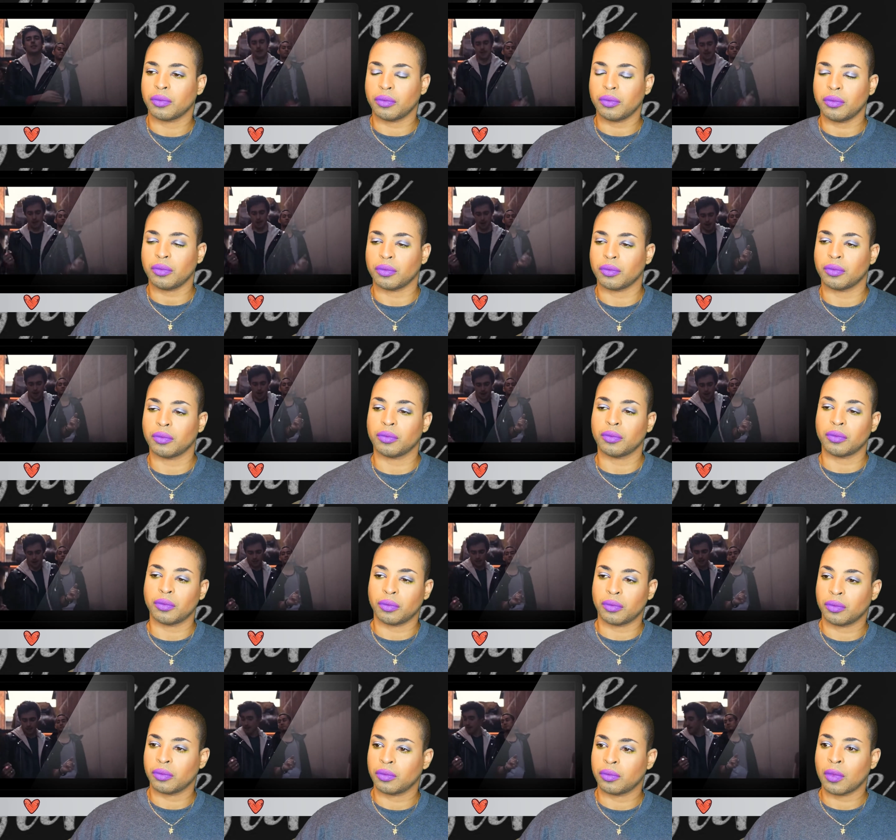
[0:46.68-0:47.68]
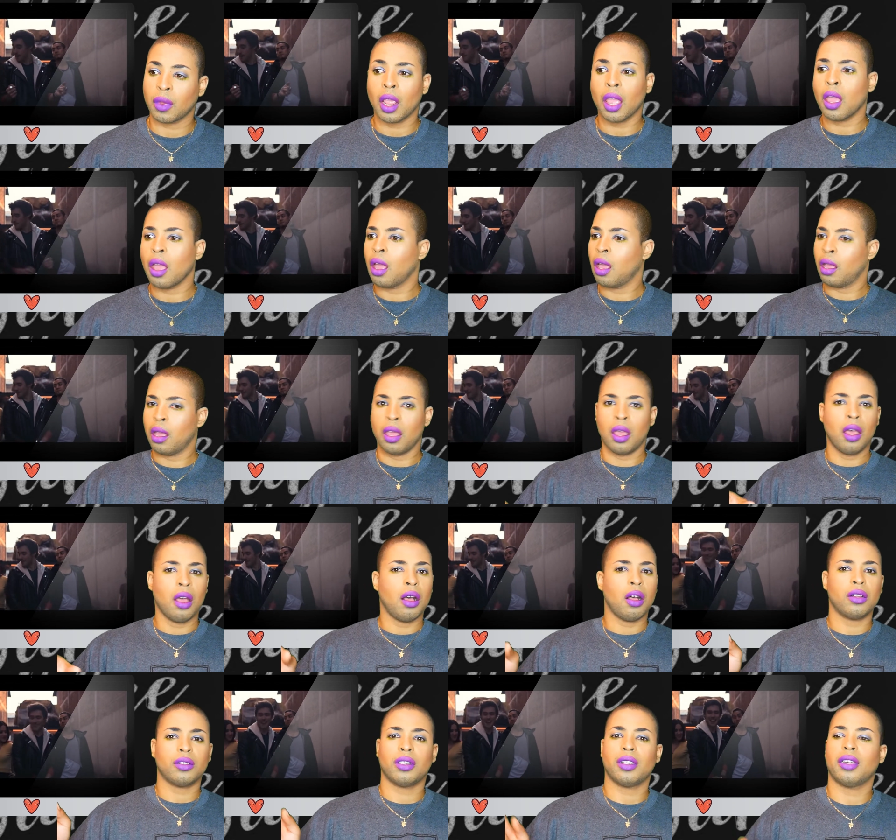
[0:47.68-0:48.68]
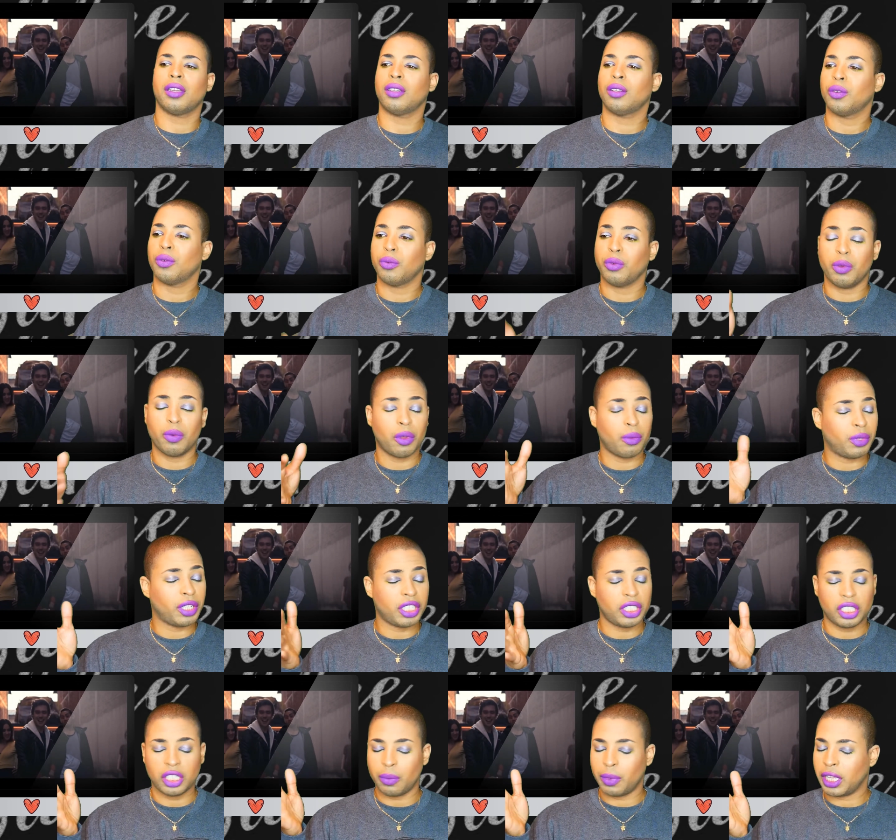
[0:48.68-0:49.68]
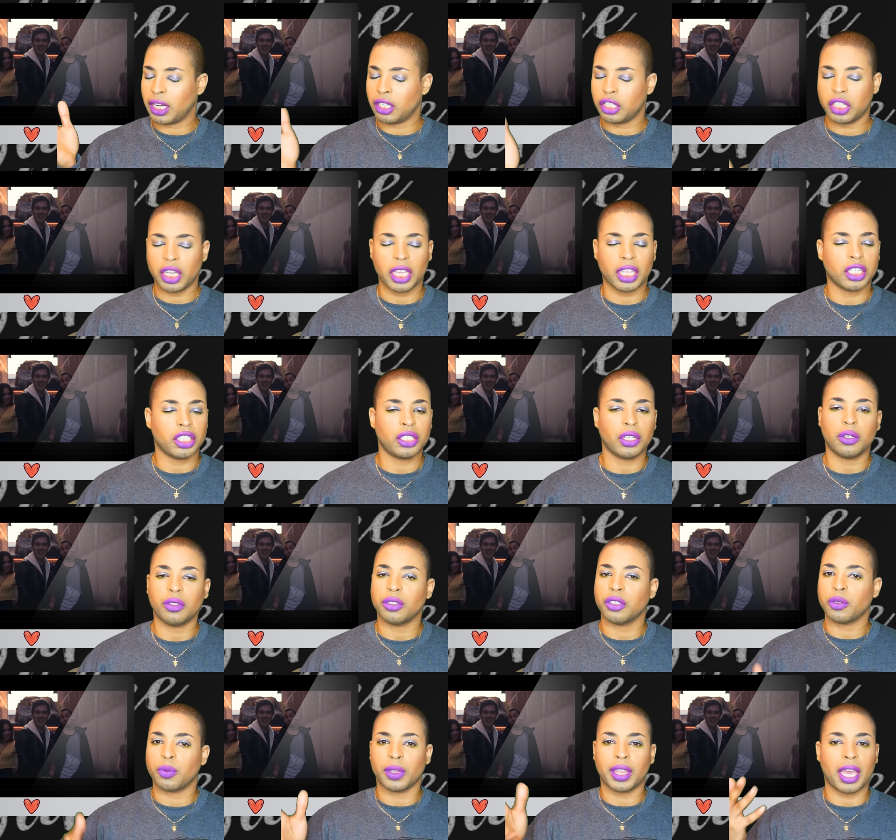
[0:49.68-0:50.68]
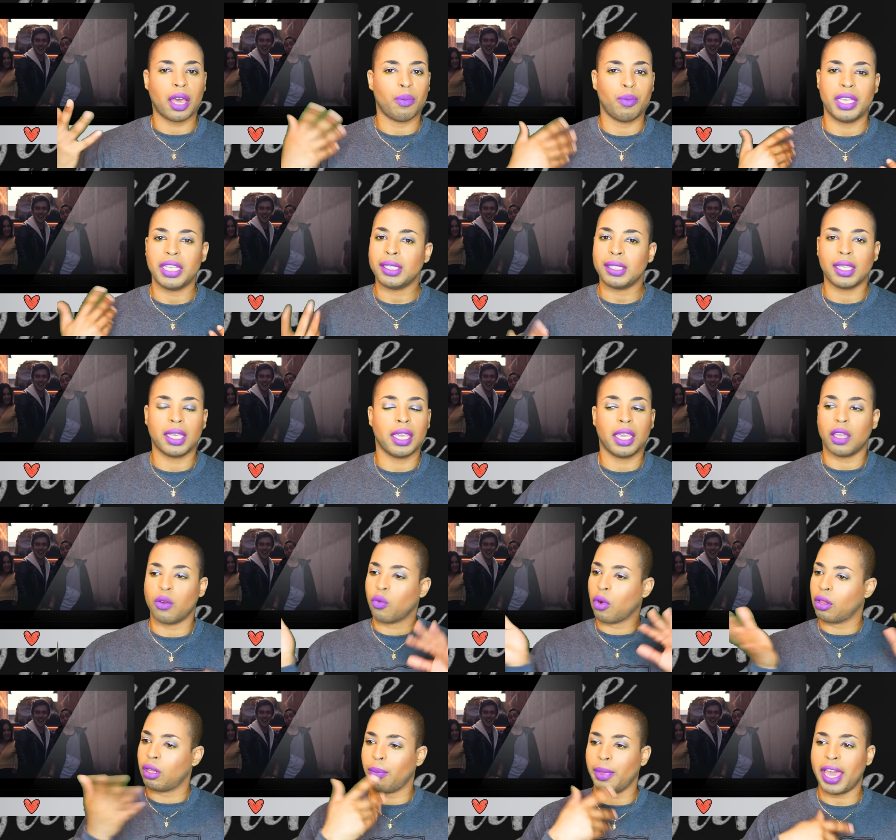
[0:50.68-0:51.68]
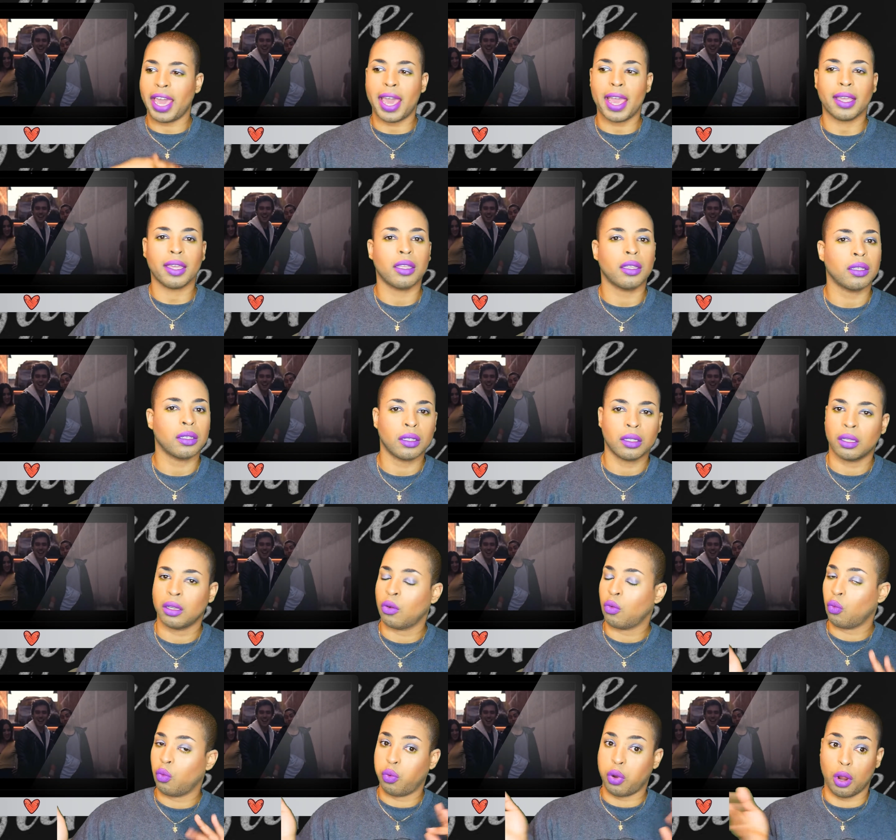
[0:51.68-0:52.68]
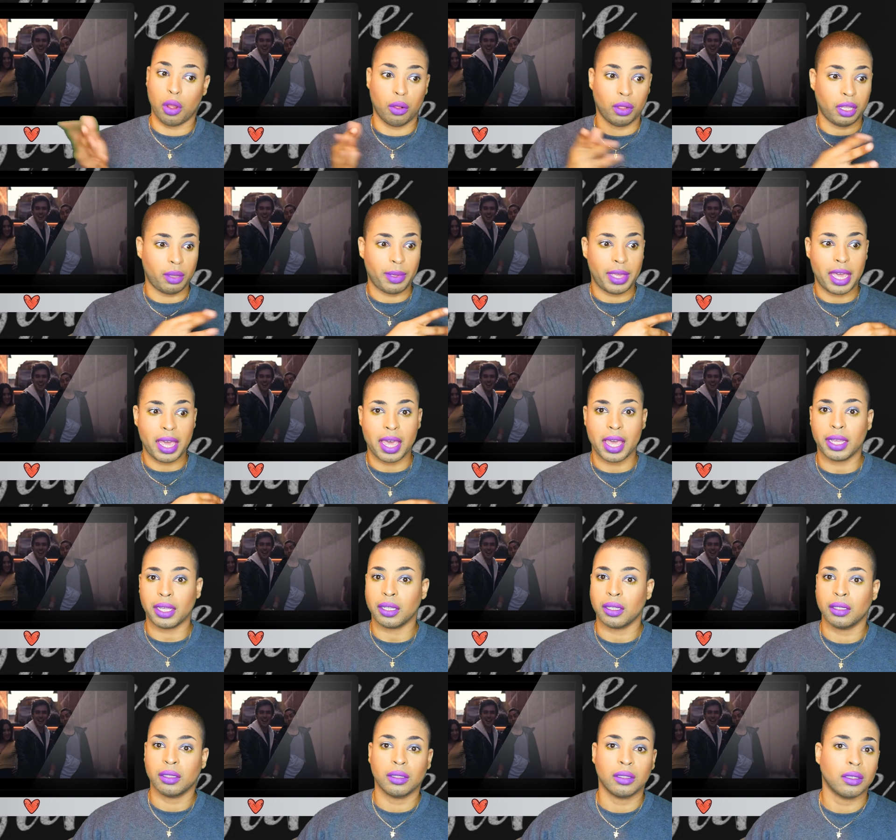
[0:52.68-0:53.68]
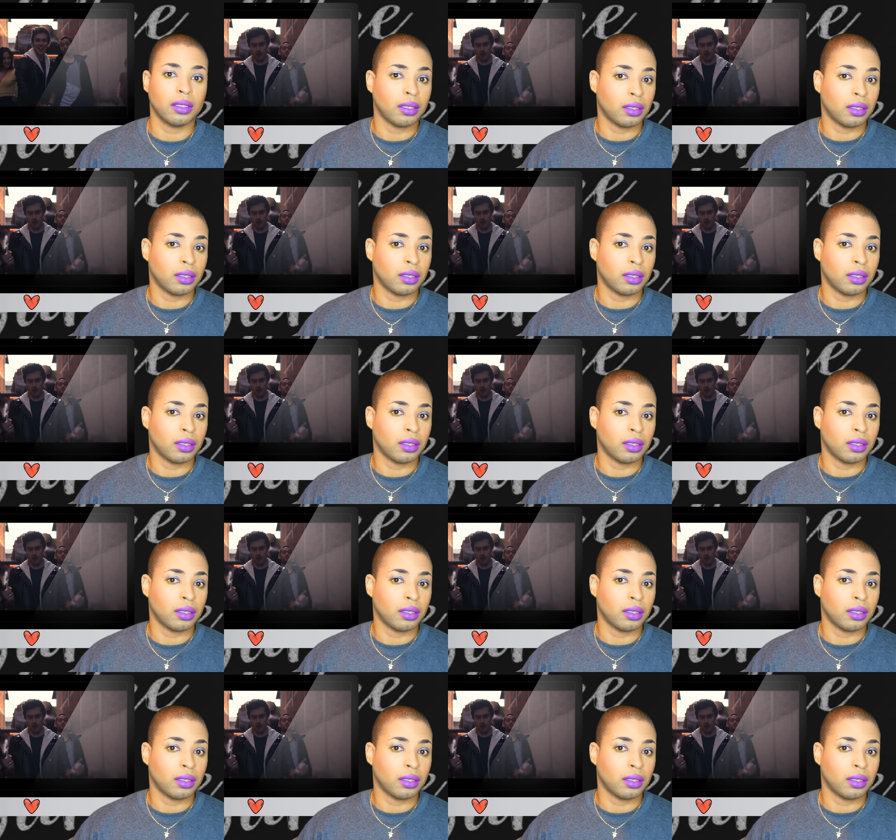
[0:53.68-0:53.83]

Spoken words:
Hmm. Hold on. We won't be shimmying and shaking shoulders without me seeing it. Roll it back. Roll it back.